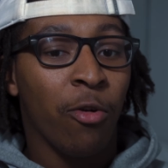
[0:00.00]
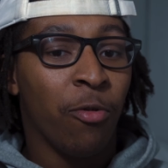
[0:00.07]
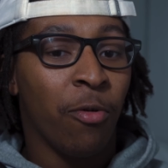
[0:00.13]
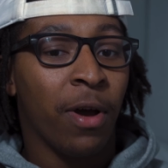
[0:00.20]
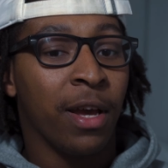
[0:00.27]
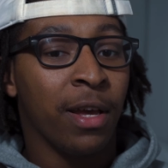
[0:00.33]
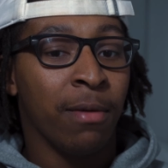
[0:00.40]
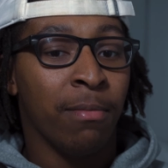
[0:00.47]
do
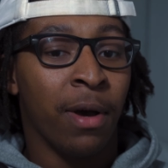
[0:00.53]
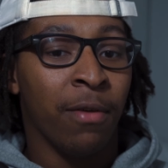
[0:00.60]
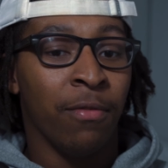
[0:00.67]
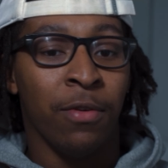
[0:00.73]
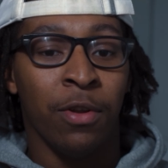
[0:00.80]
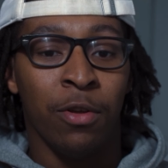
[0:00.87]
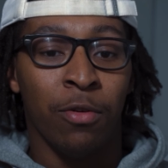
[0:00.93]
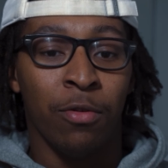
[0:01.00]
I get my
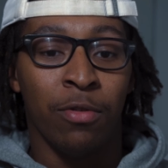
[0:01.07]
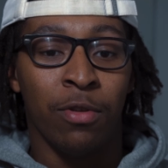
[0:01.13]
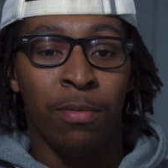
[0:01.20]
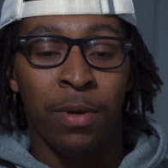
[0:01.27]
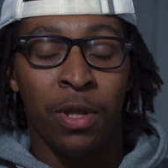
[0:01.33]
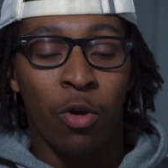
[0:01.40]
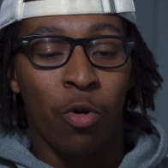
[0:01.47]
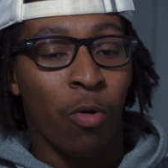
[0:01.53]
videos
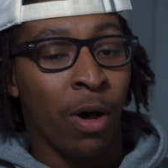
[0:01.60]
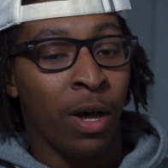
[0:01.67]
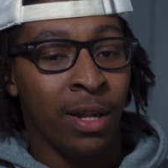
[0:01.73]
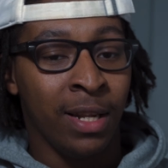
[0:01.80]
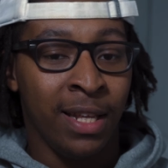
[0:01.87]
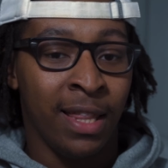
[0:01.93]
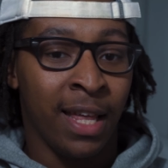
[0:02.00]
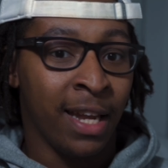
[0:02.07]
to be the
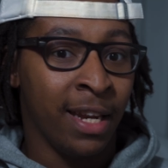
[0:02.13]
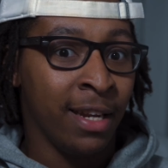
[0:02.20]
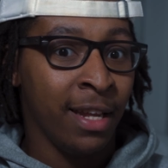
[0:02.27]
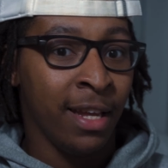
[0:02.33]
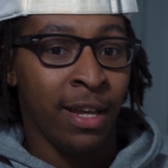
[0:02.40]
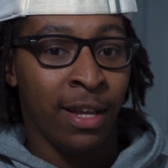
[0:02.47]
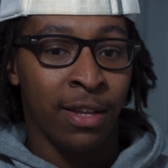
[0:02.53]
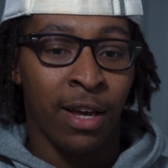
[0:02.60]
quality that it
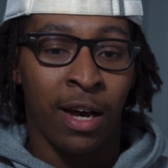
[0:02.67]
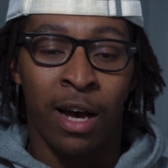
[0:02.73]
is?